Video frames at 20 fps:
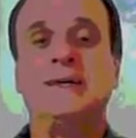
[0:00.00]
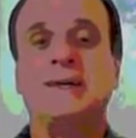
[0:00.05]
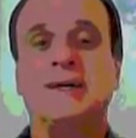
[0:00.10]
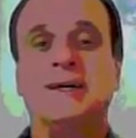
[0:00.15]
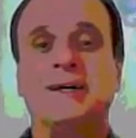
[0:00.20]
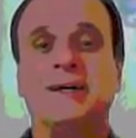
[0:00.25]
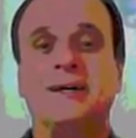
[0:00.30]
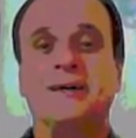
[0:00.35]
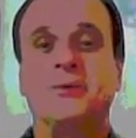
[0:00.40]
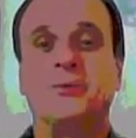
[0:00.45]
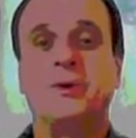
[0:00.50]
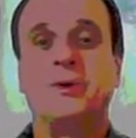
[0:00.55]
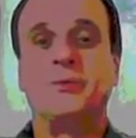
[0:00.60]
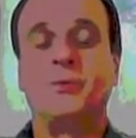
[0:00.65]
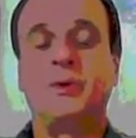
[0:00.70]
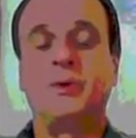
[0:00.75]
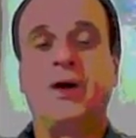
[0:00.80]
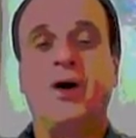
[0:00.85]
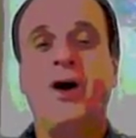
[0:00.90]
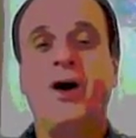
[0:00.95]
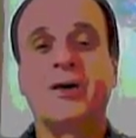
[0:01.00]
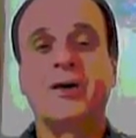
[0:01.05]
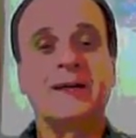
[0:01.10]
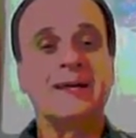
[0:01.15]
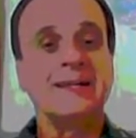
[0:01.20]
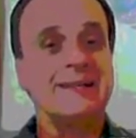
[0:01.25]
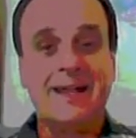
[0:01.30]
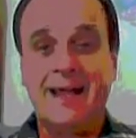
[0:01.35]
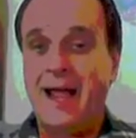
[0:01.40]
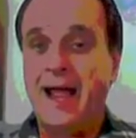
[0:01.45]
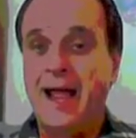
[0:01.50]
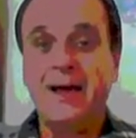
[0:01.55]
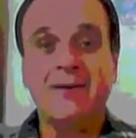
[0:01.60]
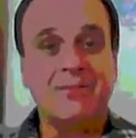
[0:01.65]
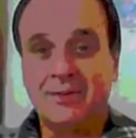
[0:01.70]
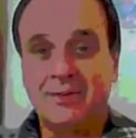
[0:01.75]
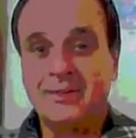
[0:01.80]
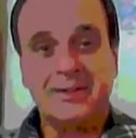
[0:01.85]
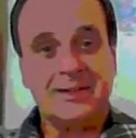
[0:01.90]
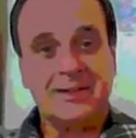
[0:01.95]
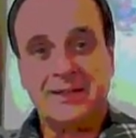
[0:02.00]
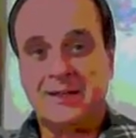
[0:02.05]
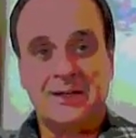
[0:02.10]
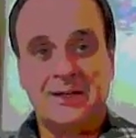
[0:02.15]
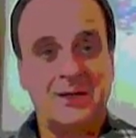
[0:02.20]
When we all get to heaven,